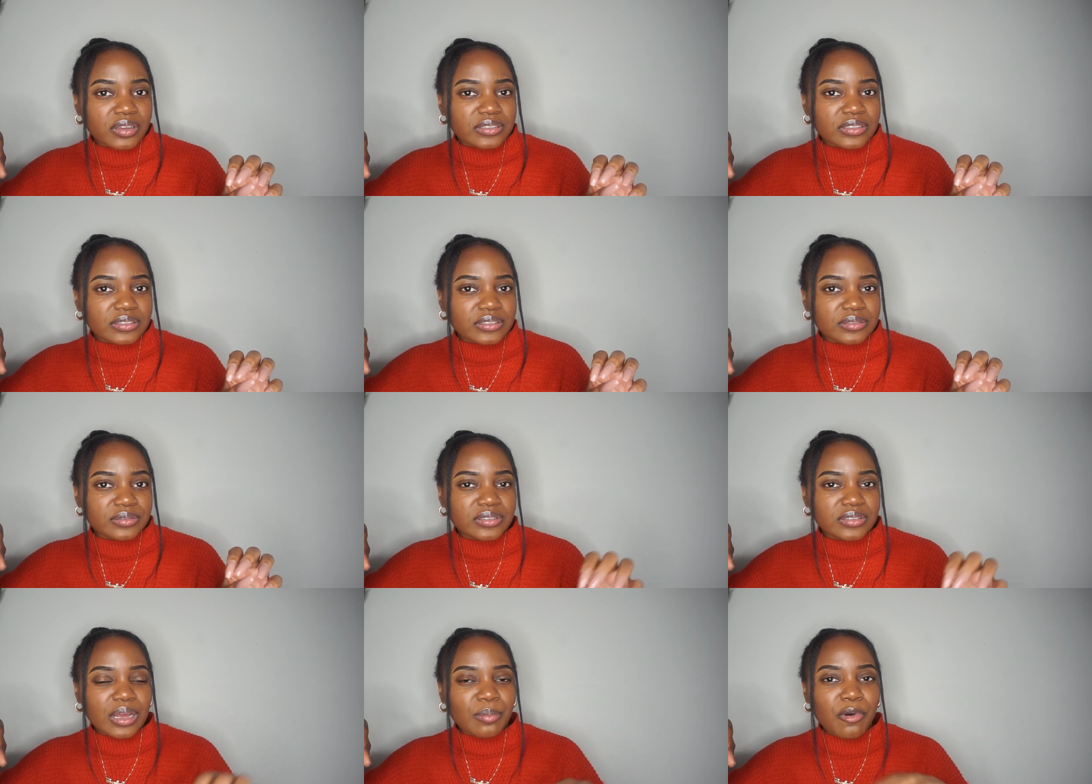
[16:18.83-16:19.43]

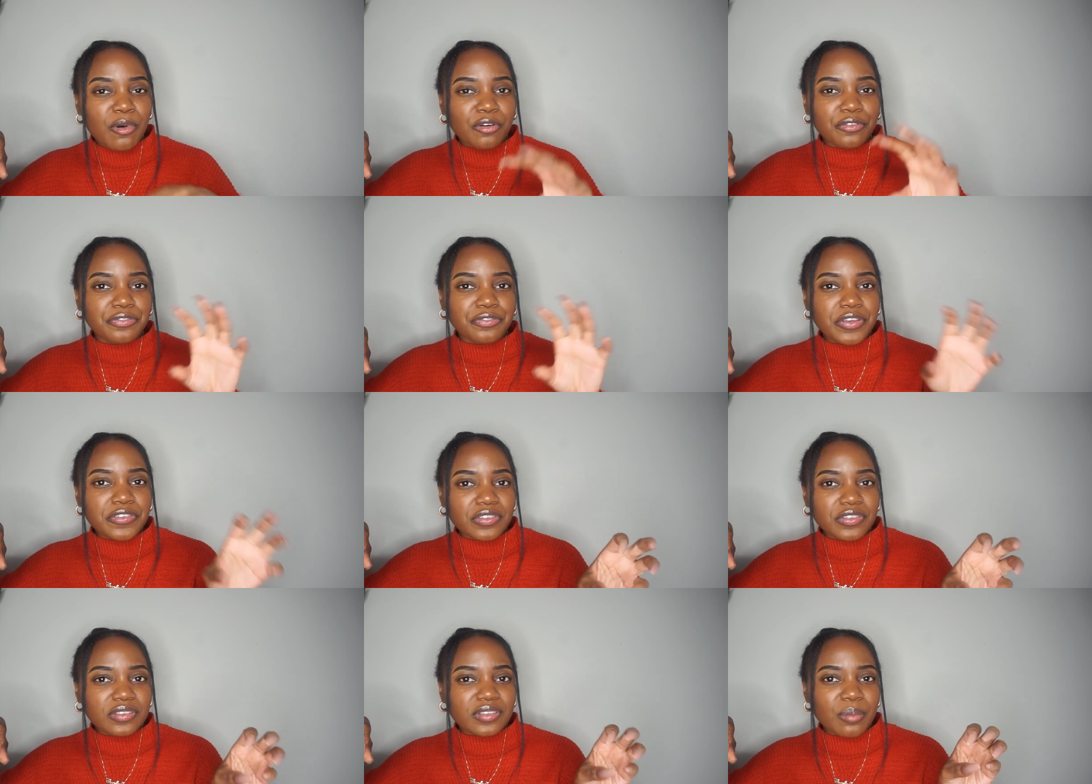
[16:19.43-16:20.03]
So about
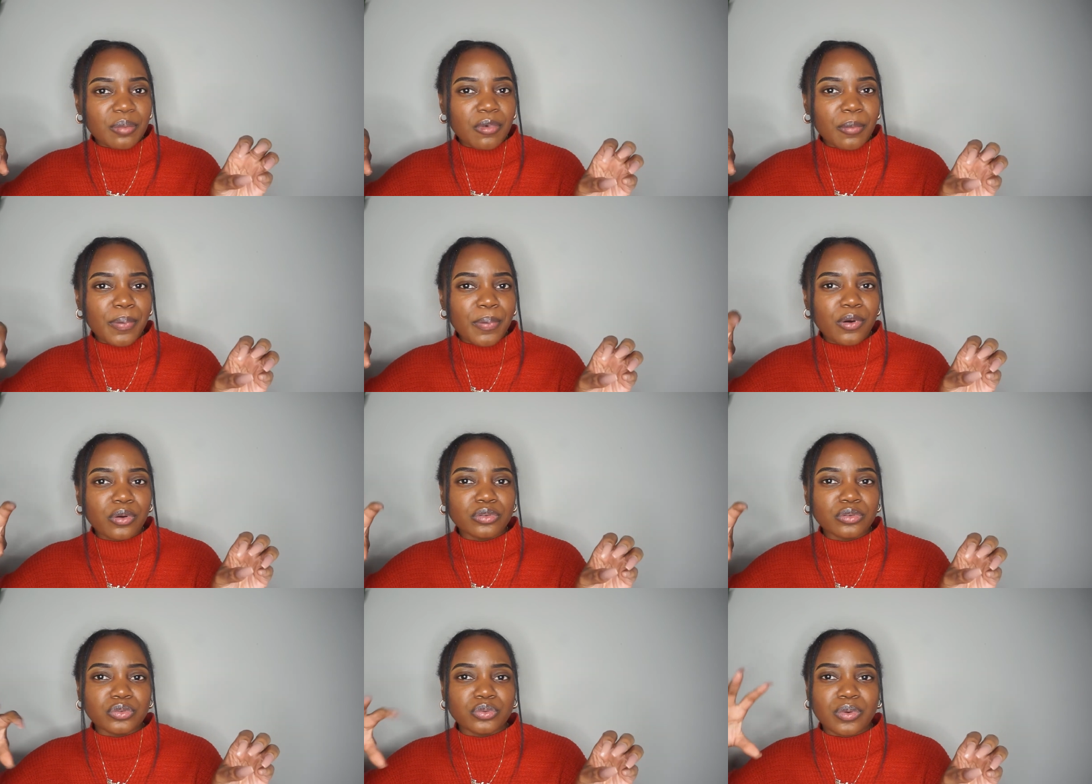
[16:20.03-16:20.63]
50 something
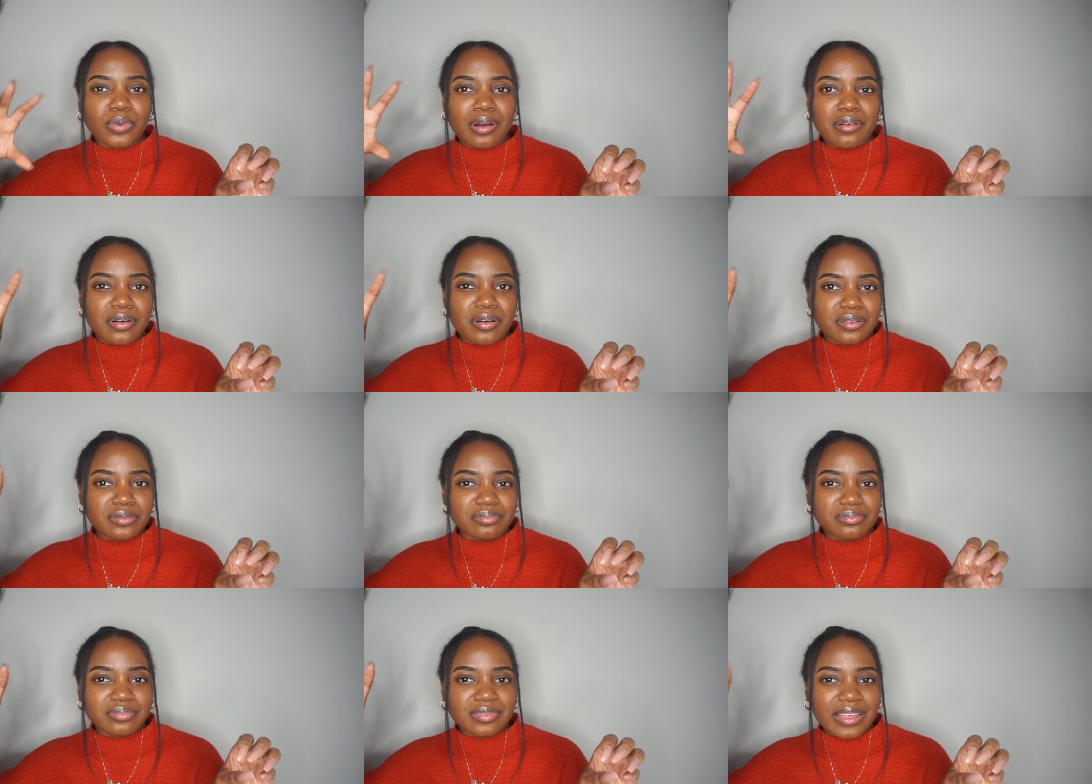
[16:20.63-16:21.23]
pound to
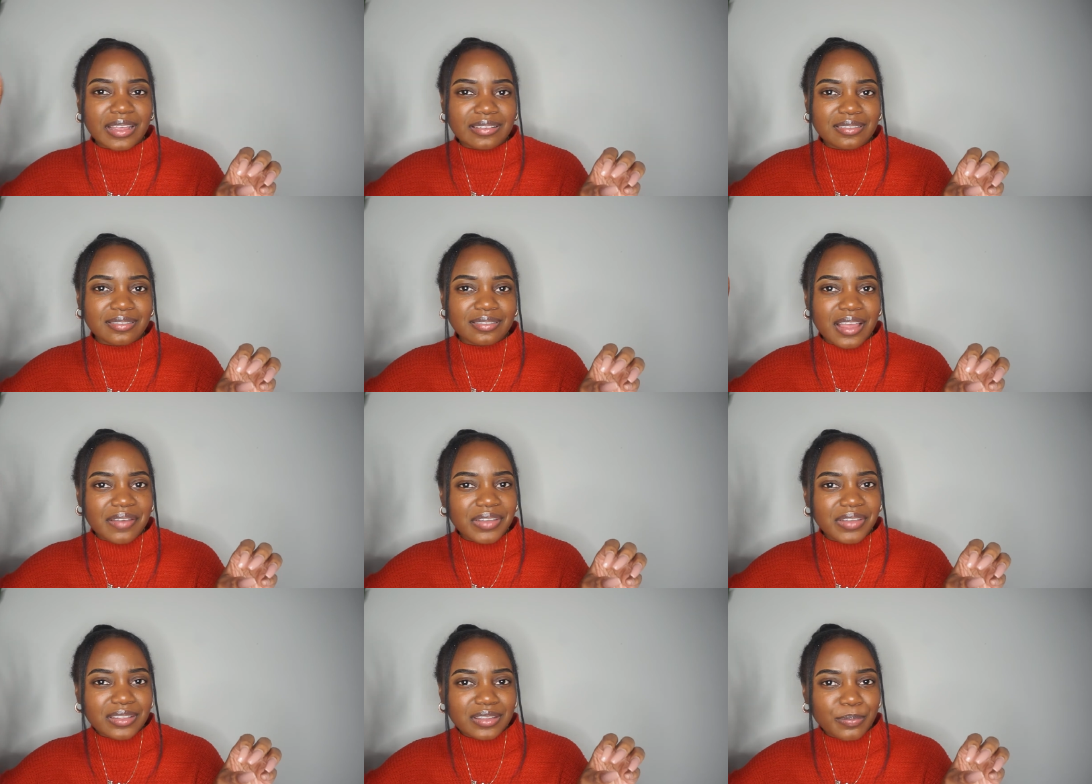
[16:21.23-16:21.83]
around say
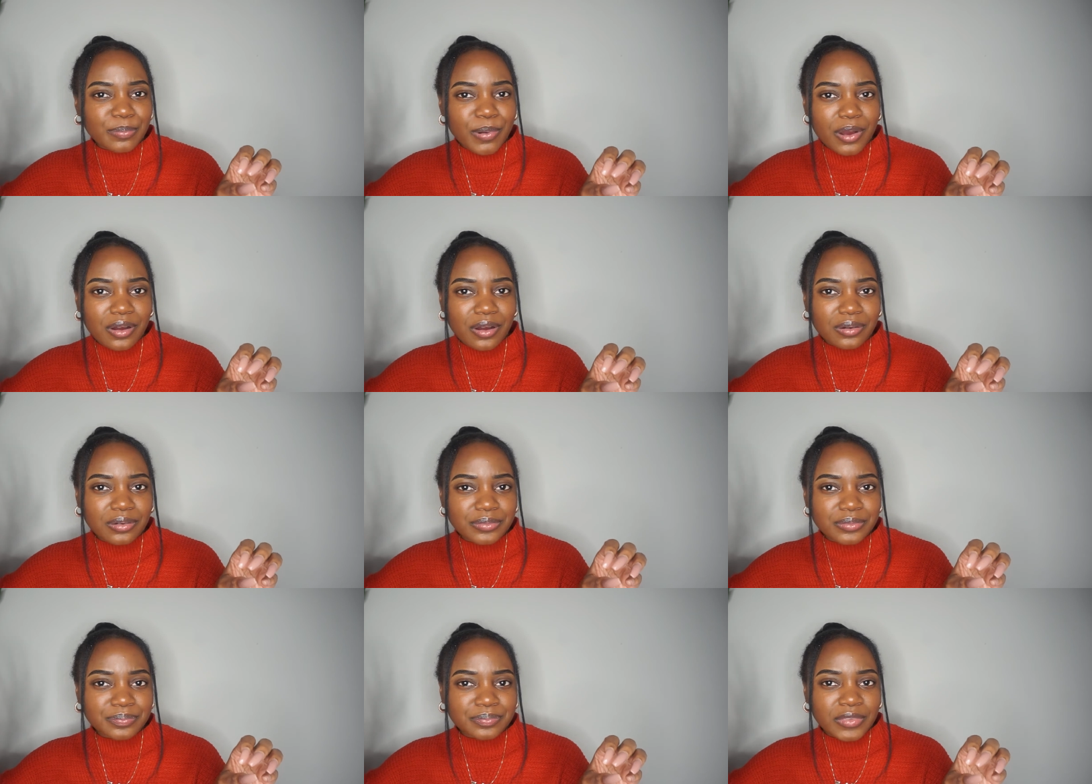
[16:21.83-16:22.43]
70
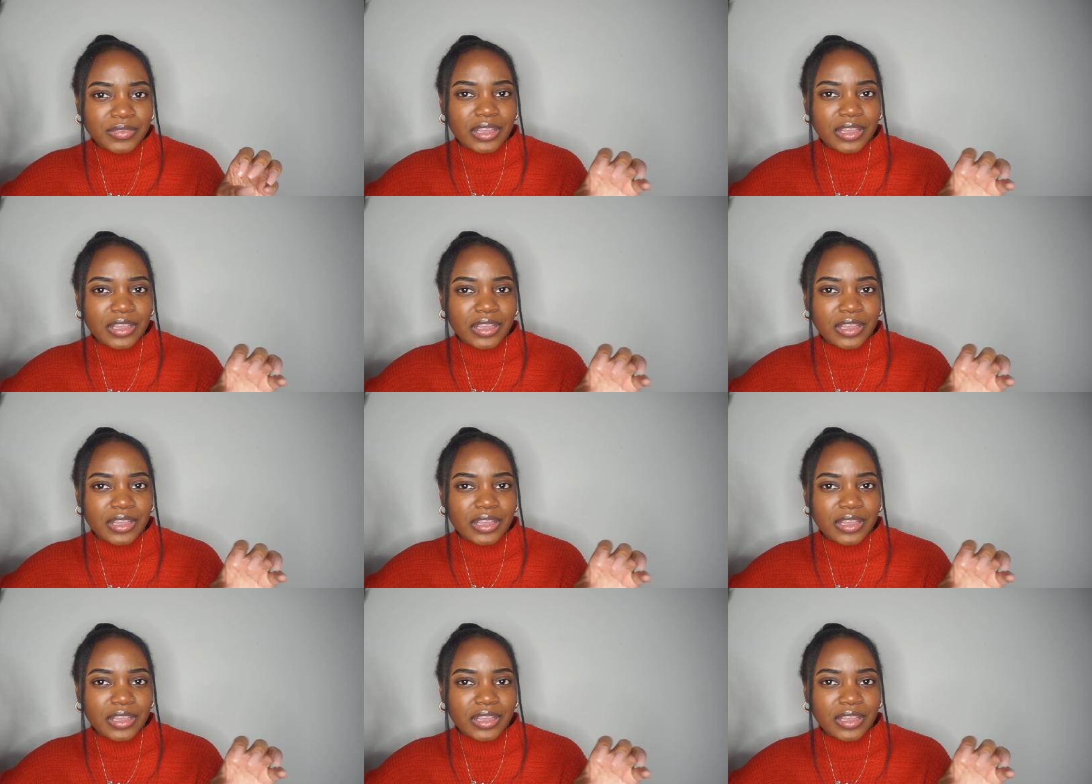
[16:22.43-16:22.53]
pound.